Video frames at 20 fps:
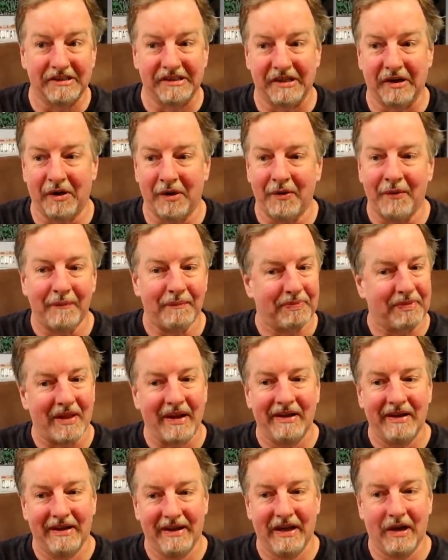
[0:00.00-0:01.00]
So
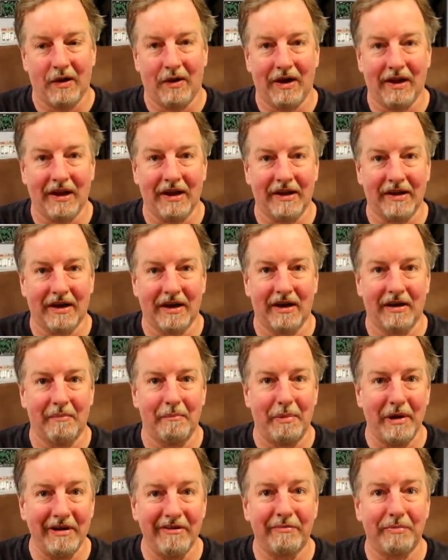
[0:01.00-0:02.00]
you know I like
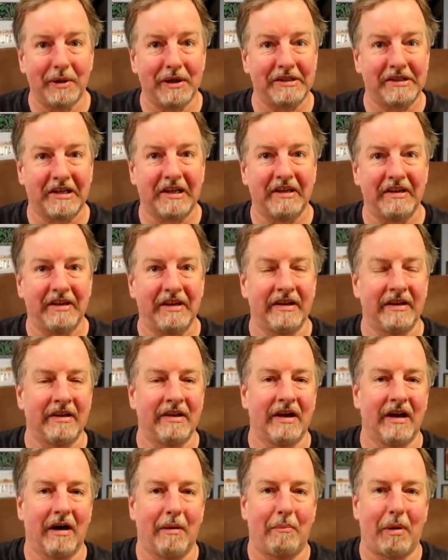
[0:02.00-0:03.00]
uh, beef brisket
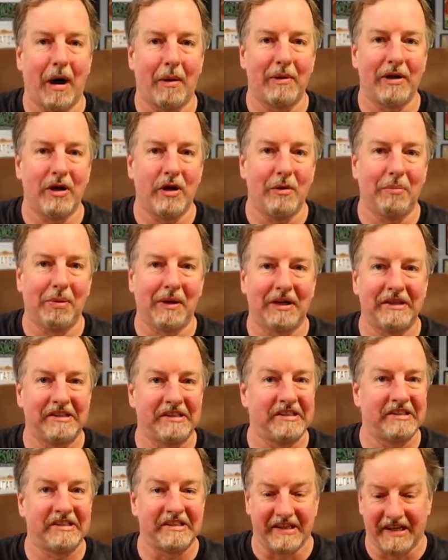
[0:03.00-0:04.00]
in uh, barbecue
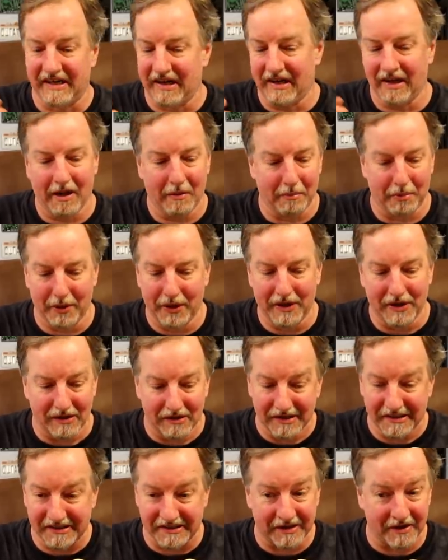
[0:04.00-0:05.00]
places, and I like
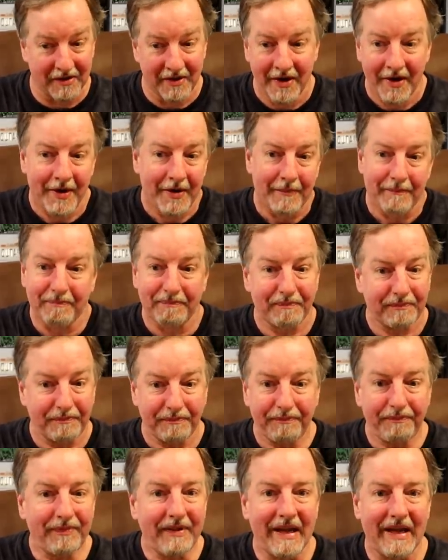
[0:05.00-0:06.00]
burritos. So
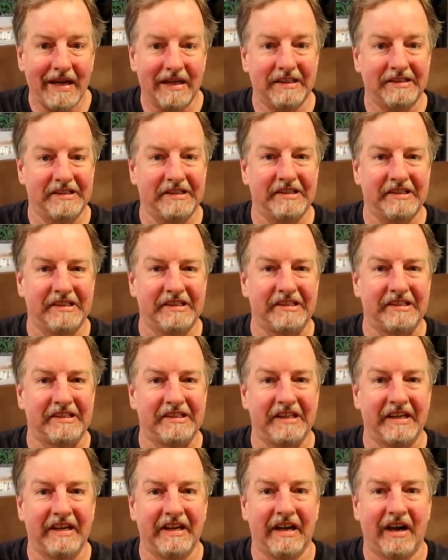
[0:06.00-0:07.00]
and since this
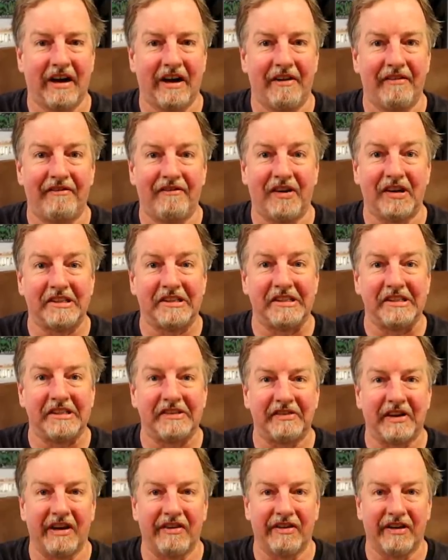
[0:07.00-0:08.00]
is a uh,
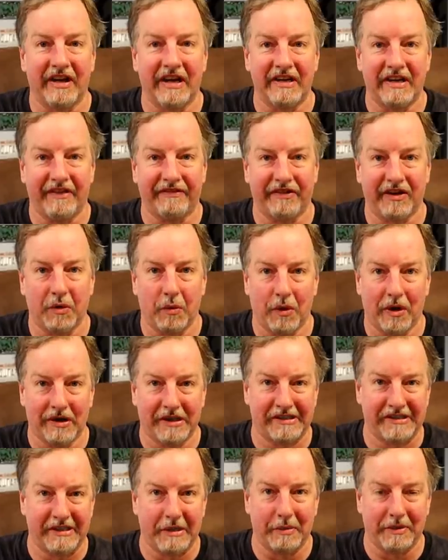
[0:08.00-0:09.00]
Fuzzy's favorite, I definitely
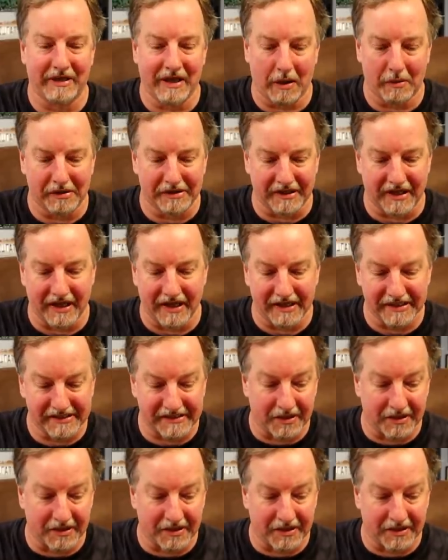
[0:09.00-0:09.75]
wanted to see what that was like.